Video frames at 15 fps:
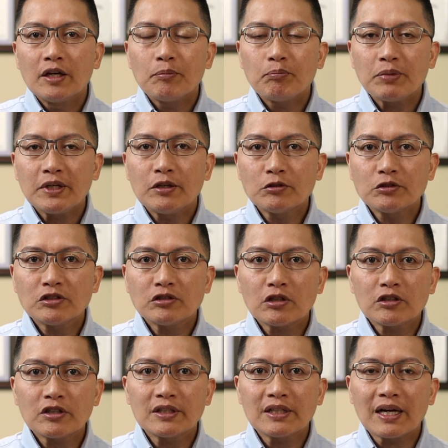Peter
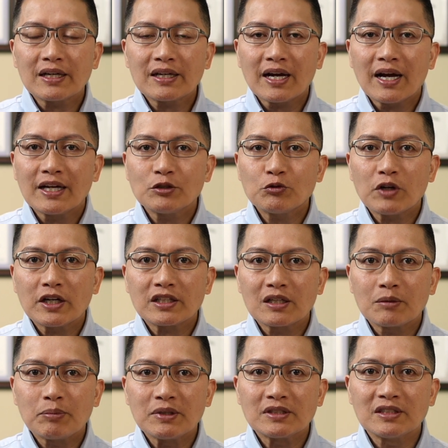started a
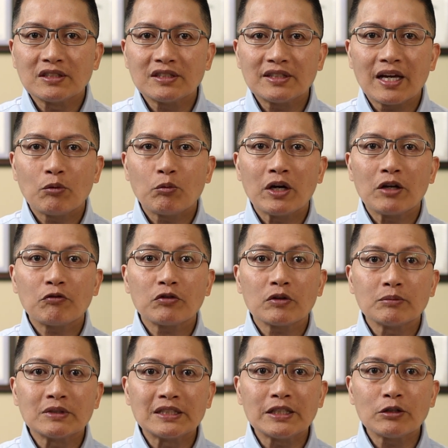contracting business that went
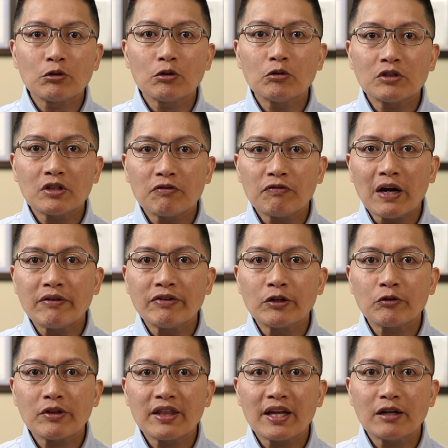from $0 to
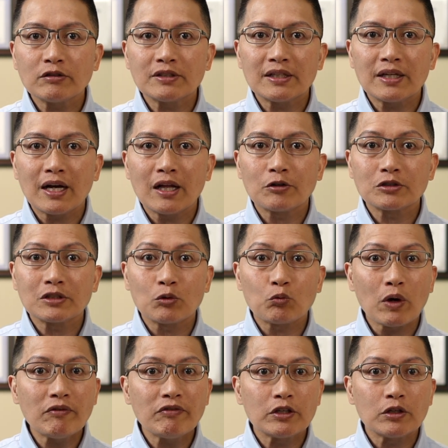$500,000 in
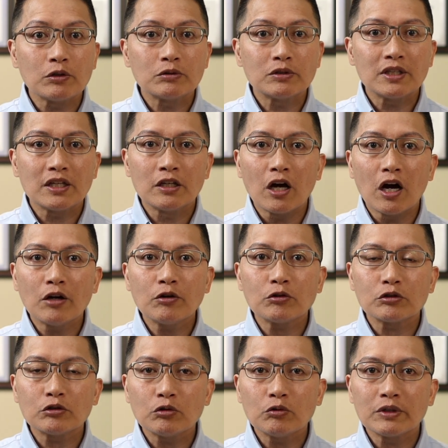revenues in under
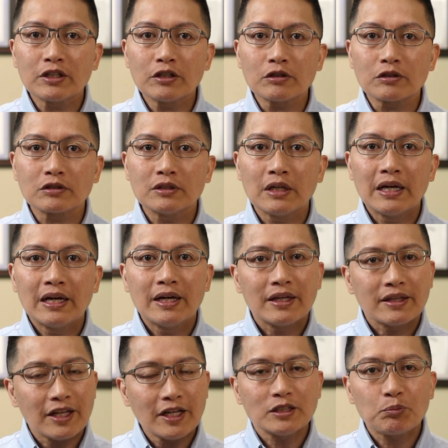2 years.
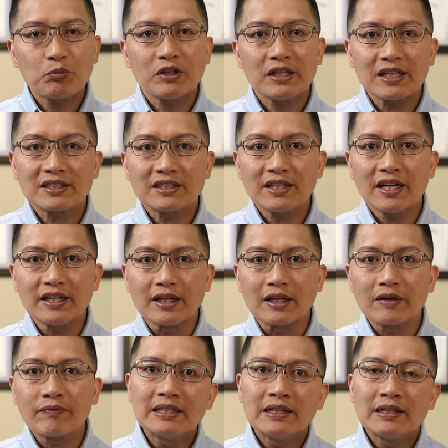That's pretty
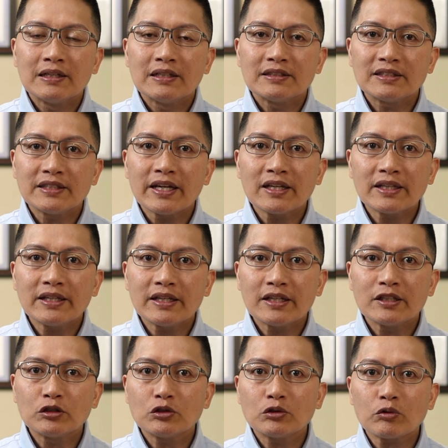exciting. Sadly,
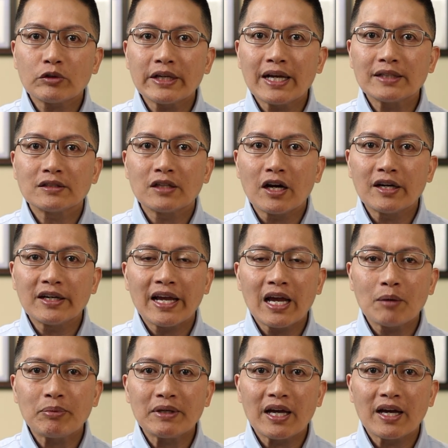his story has an
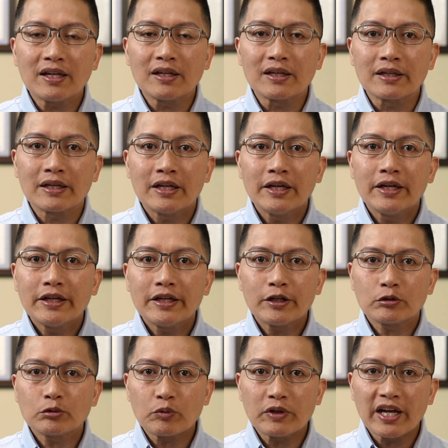unhappy ending.
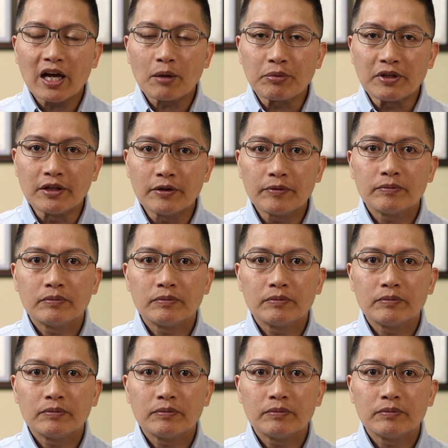Here's what happened.